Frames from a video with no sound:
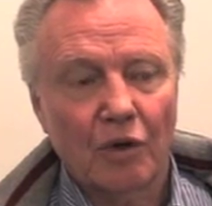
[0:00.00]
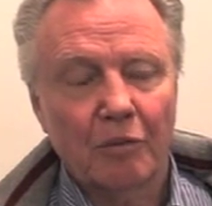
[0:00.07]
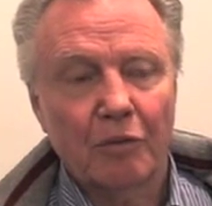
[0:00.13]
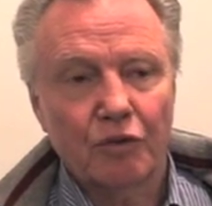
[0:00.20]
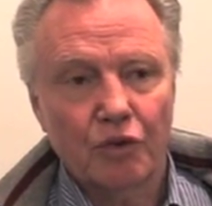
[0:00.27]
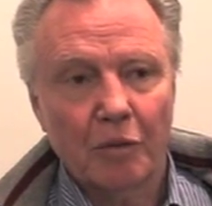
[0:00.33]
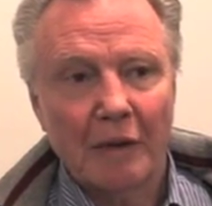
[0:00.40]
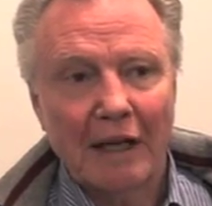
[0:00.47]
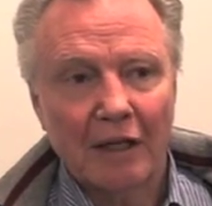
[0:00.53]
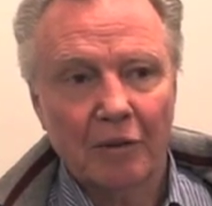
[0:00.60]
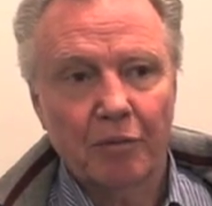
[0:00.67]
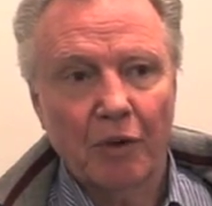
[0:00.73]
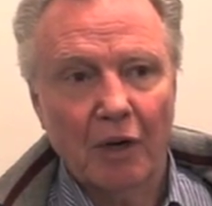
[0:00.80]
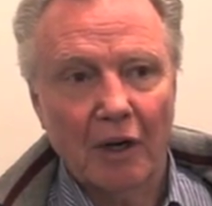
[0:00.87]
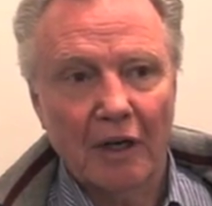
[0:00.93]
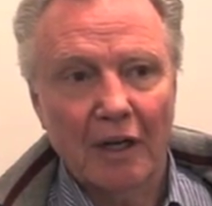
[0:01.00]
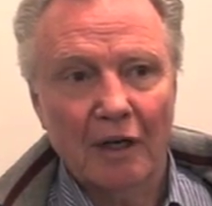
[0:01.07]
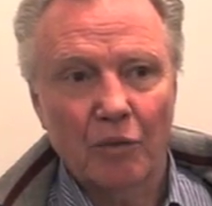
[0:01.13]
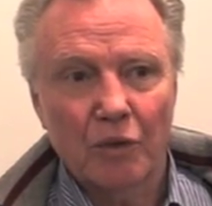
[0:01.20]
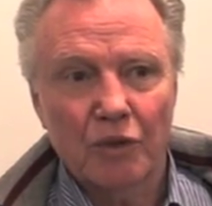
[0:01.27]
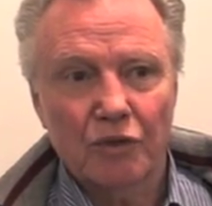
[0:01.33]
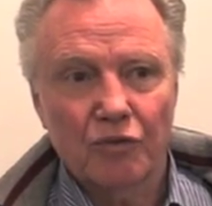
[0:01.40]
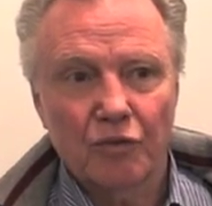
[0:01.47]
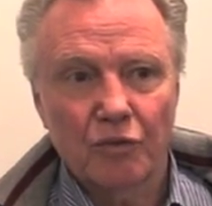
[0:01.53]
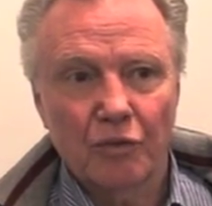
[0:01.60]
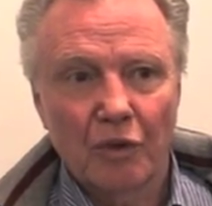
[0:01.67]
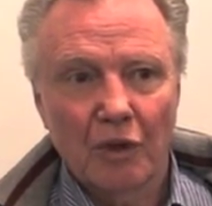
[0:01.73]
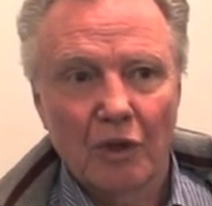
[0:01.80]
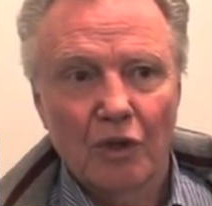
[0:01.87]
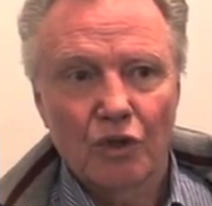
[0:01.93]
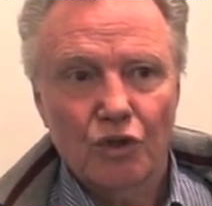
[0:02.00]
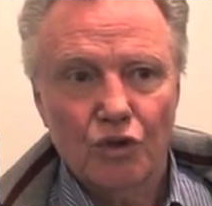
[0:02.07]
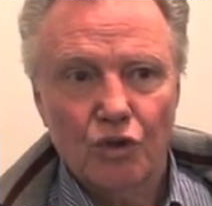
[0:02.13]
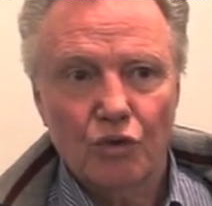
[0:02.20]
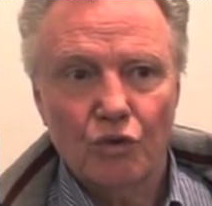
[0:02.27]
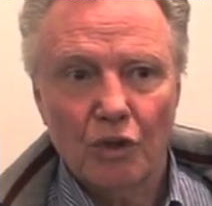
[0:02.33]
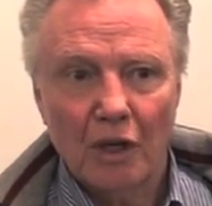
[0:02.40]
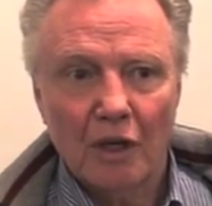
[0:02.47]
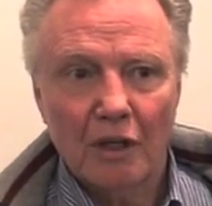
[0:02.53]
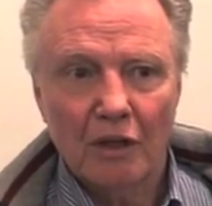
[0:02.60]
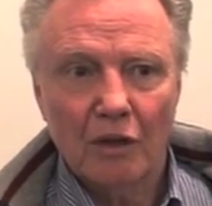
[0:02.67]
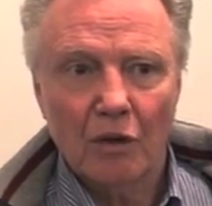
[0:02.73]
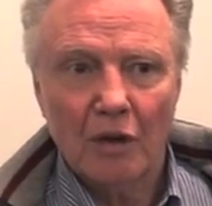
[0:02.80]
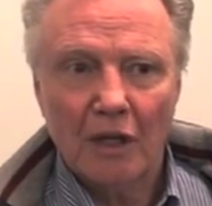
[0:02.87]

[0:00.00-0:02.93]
Dramatic part, and it was, you know,